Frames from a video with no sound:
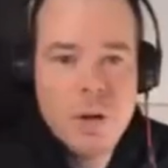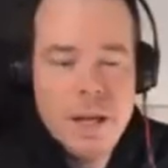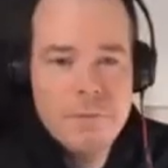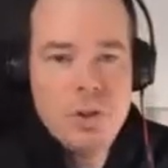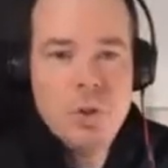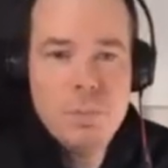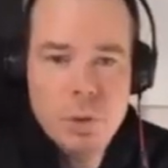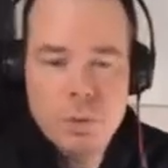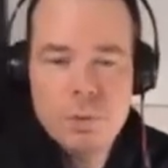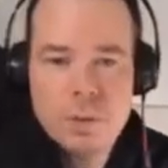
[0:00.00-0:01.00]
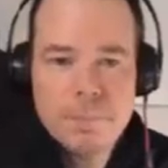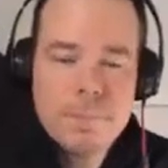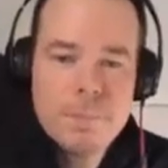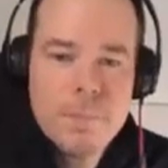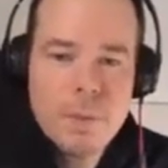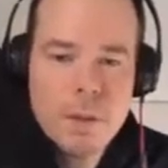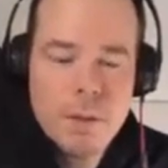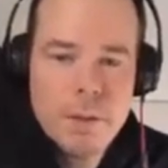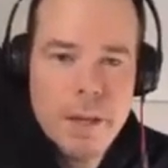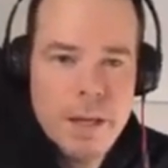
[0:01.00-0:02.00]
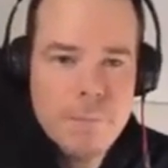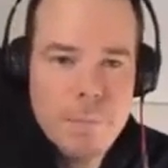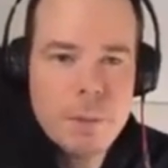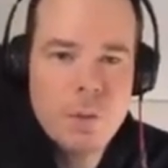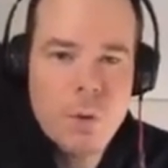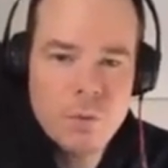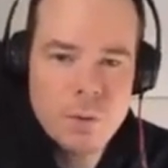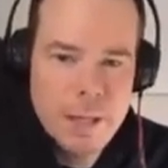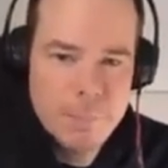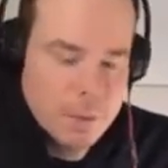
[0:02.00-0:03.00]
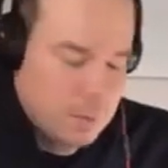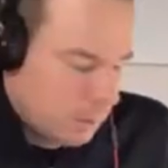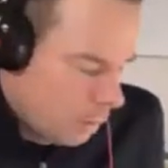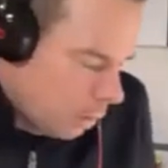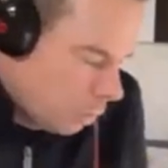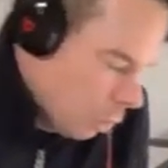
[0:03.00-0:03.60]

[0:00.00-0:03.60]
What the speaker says: to have 2 moves that have minimal overlap. So